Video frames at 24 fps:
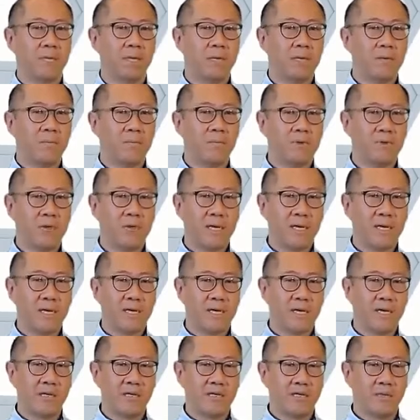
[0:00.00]
More
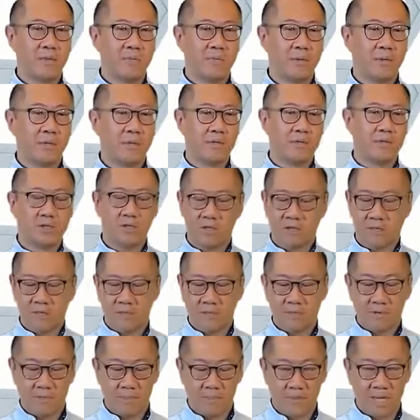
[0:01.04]
engaged employees
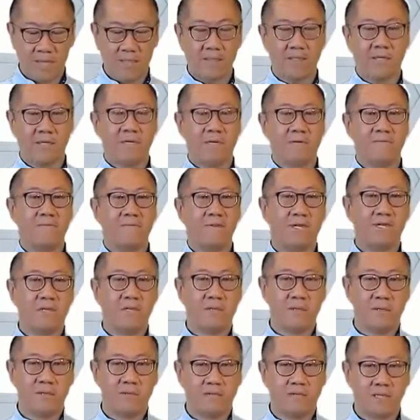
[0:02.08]
generate better
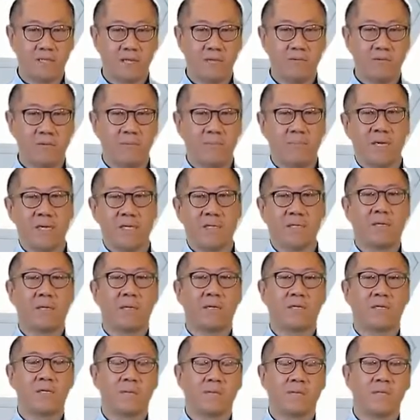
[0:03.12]
innovation, they generate better
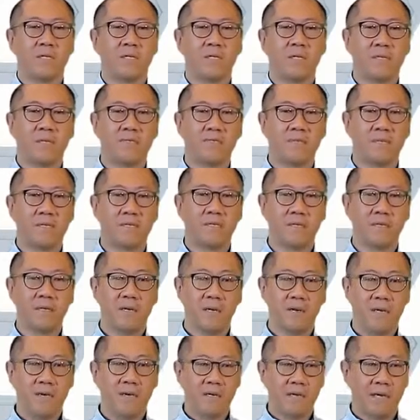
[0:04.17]
customer service,
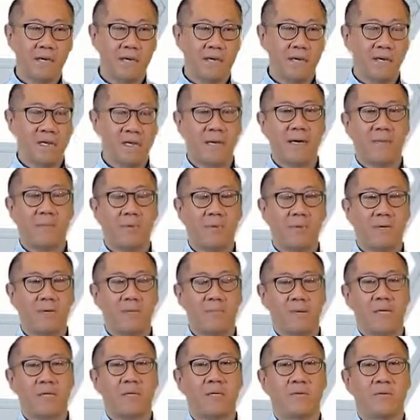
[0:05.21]
they
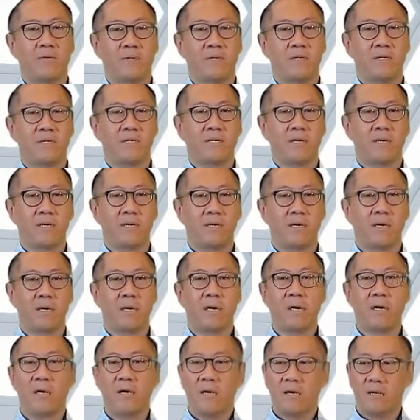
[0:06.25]
collaborate better with each
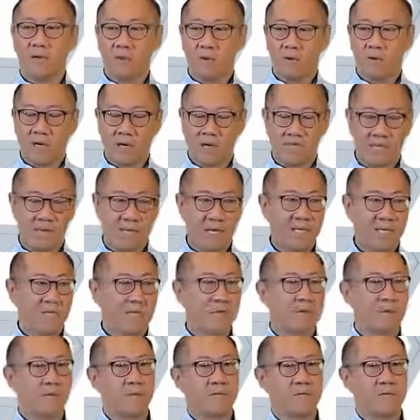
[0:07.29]
other, you have less
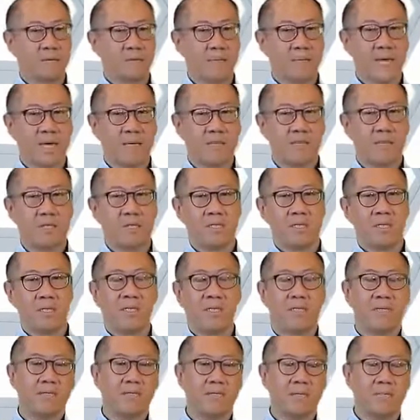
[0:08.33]
cost from
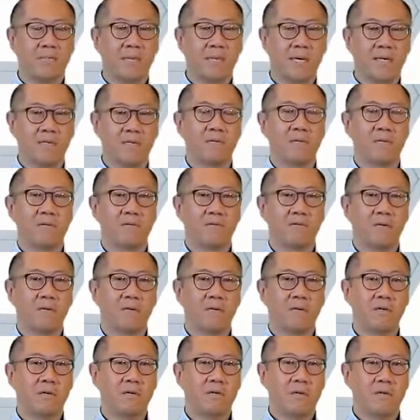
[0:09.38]
absenteeism, etc.
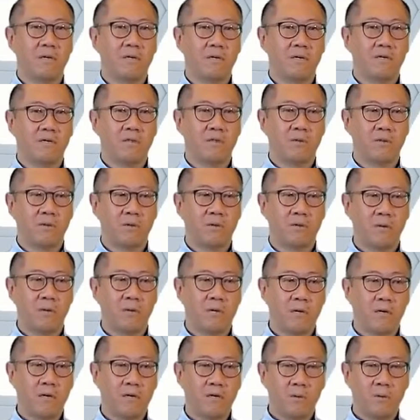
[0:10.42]
So
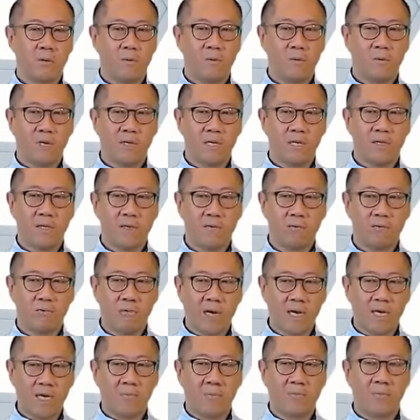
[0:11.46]
what are the
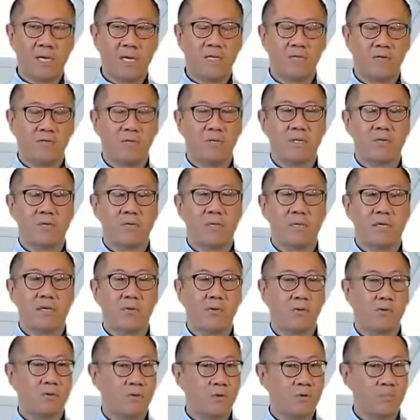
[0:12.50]
right metrics that
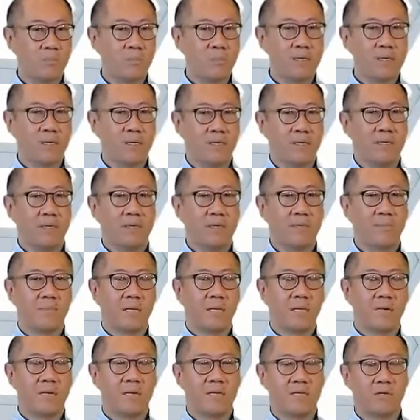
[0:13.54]
you should be thinking
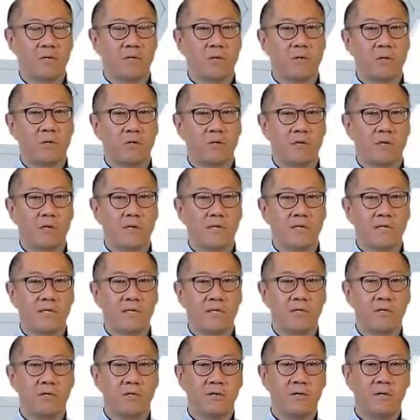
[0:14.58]
about as an
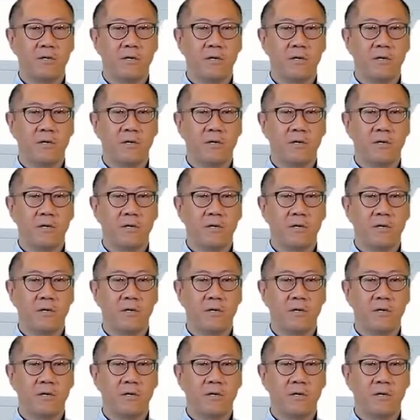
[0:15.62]
organization